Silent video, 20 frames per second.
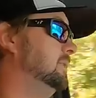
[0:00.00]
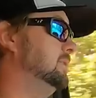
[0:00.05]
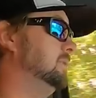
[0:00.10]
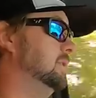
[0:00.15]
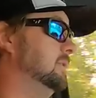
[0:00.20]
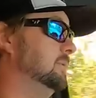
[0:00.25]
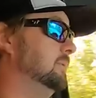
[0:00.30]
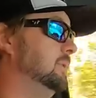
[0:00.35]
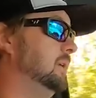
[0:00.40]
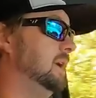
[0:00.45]

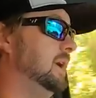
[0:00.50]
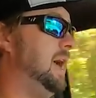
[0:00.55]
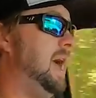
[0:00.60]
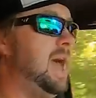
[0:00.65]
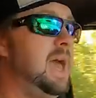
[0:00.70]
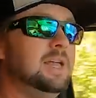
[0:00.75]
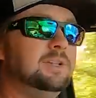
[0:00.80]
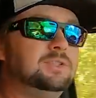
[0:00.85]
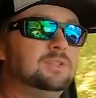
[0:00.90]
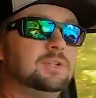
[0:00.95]
So
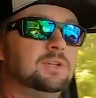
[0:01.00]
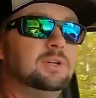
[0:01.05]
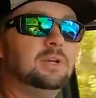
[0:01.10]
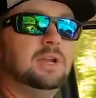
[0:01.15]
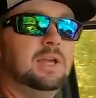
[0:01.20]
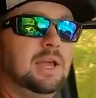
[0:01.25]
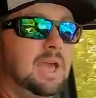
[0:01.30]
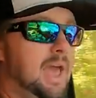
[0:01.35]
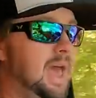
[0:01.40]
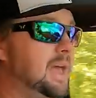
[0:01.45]
hats are
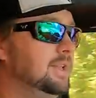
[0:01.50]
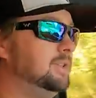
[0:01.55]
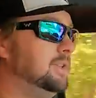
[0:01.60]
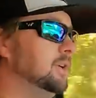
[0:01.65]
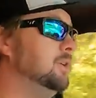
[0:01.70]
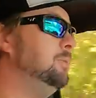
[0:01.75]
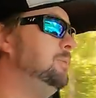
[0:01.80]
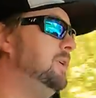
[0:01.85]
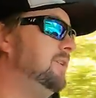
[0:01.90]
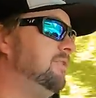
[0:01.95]
a
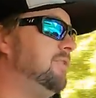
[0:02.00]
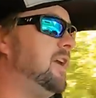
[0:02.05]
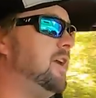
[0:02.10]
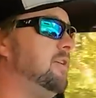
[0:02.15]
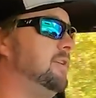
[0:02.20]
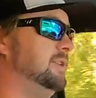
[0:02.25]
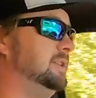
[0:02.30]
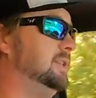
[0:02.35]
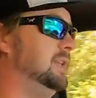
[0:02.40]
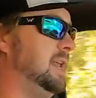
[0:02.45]
little bit of
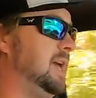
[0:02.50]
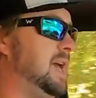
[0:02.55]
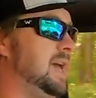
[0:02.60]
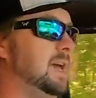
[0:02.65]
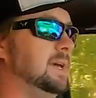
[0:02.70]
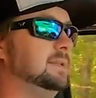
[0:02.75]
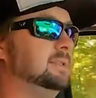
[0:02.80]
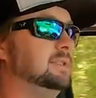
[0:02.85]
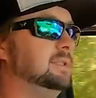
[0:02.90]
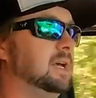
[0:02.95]
variance in
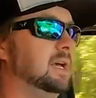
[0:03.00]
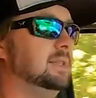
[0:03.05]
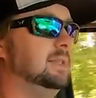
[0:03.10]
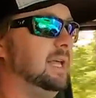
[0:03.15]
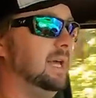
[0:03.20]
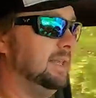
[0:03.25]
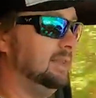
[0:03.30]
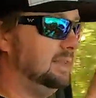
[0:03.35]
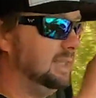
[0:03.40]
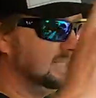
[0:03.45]
hats.
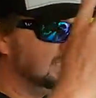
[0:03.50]
Like